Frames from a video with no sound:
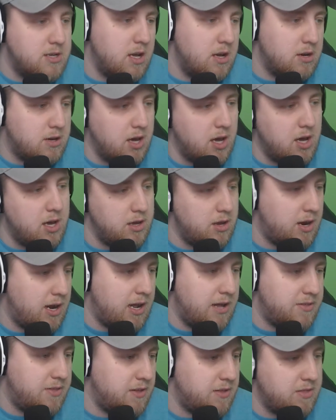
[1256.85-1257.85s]
Okay.
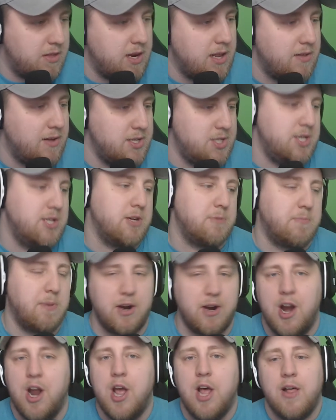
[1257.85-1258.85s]
I think that LAG look
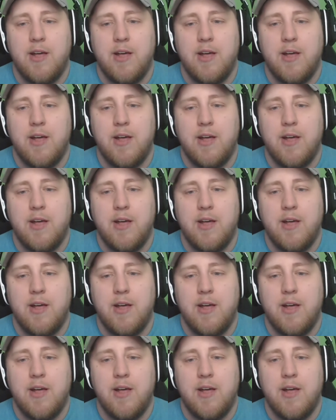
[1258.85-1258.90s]
better.